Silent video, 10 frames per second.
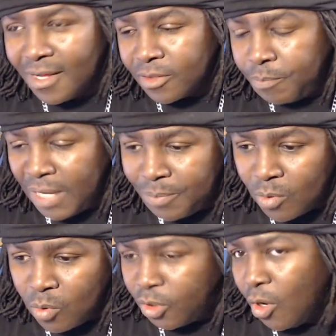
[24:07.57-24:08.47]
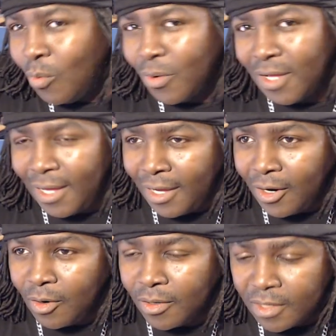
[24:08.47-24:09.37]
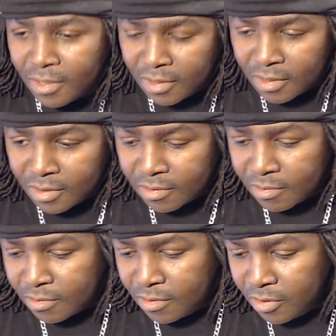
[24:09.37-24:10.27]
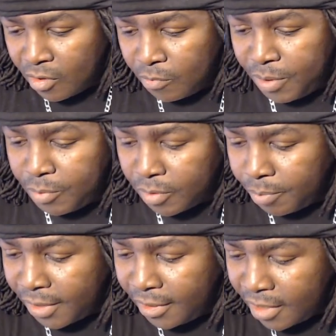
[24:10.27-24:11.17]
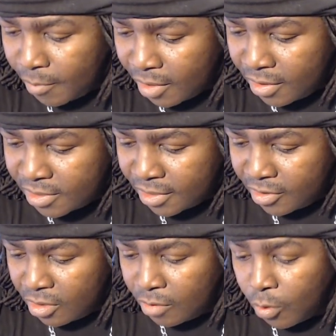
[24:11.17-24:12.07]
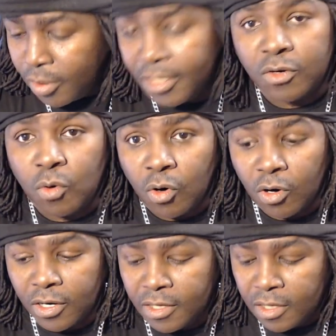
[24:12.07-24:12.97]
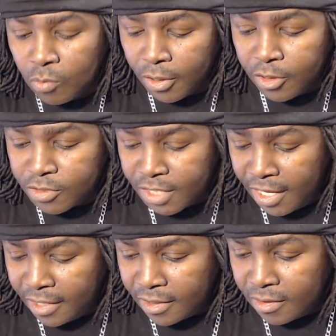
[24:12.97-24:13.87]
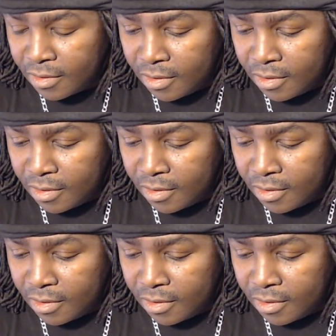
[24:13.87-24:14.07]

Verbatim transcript: The people who don't want to hear, you know, people complaining about Nintendo will ignore what you're saying,